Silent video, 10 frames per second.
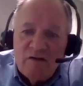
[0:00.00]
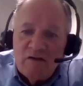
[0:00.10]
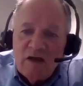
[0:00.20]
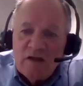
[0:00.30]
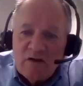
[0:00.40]

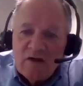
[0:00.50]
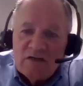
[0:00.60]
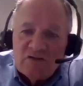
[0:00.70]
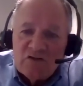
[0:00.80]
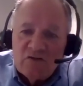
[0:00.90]
and the
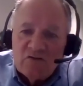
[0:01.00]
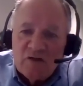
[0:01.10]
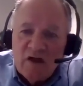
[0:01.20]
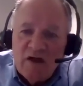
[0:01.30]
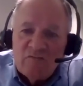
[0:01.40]

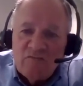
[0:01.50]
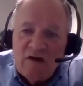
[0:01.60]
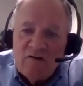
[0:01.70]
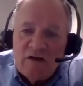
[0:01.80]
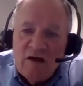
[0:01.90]
Constitution. I haven't
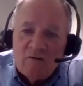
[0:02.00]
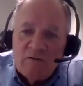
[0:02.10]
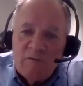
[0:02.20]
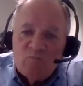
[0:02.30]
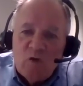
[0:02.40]
found out
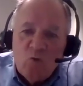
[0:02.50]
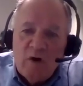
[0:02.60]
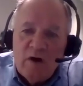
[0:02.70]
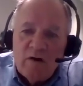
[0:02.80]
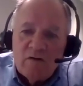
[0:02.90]

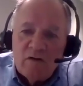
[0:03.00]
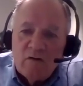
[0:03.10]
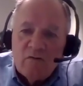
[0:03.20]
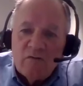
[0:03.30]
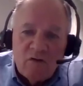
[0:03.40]
where,
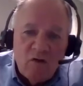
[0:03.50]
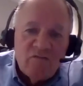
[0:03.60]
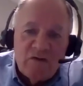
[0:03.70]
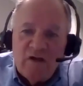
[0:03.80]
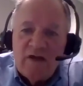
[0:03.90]
the
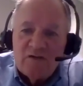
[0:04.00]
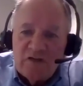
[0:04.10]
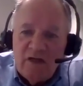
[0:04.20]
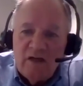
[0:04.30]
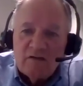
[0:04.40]

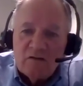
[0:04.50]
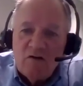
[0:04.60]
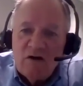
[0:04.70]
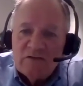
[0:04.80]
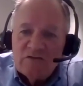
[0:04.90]
COVID-19
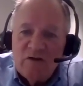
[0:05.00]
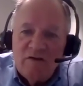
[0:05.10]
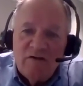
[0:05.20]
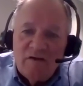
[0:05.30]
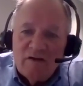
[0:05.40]
clause
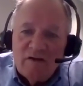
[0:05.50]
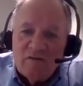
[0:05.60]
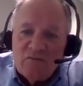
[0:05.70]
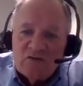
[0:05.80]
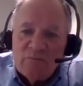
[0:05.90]
in the
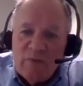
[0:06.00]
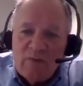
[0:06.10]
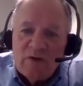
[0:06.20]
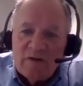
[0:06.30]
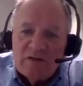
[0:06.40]
First
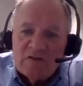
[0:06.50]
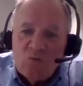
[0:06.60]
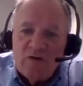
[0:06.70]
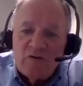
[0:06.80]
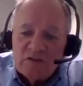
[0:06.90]
Amendment is,
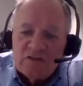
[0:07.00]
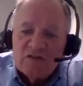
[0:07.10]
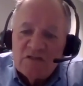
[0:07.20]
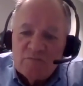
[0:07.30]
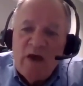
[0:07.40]
where you can
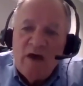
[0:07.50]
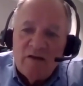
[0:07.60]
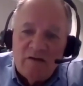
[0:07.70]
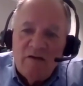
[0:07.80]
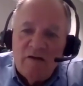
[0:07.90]

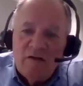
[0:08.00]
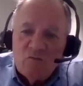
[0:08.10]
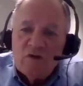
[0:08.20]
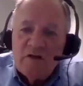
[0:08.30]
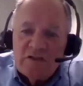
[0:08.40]
suspend
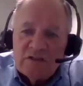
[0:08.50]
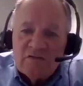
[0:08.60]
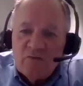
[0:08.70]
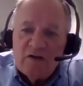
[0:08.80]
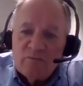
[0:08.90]
religious
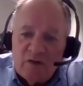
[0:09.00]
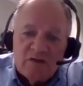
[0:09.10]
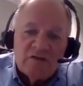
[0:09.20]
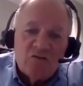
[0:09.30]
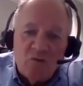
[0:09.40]
freedom
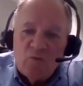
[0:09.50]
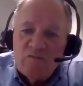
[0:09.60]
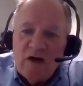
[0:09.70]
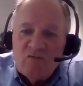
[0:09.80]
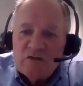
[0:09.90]
because, we've
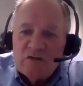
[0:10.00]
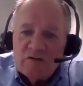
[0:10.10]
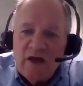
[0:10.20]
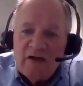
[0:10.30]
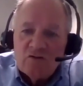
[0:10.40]
got this
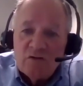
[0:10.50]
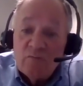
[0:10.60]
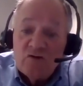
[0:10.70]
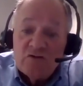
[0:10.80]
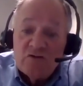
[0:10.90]
national
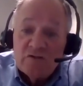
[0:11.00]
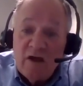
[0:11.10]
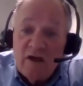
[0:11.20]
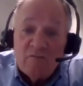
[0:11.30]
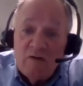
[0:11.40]

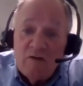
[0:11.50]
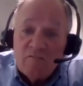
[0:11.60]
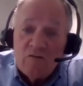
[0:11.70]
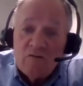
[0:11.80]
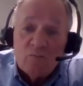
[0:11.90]
emergency. And
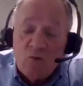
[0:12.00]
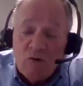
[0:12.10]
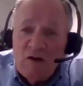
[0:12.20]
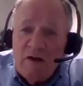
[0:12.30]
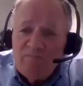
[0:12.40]

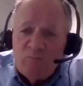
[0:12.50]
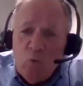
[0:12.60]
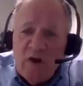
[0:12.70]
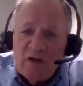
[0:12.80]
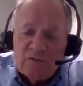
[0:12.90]
furthermore,
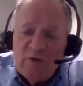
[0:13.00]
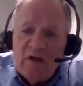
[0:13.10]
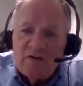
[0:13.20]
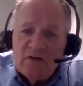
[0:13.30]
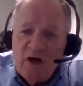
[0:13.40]
when it's
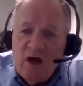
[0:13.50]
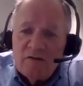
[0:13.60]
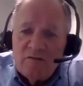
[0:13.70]
being done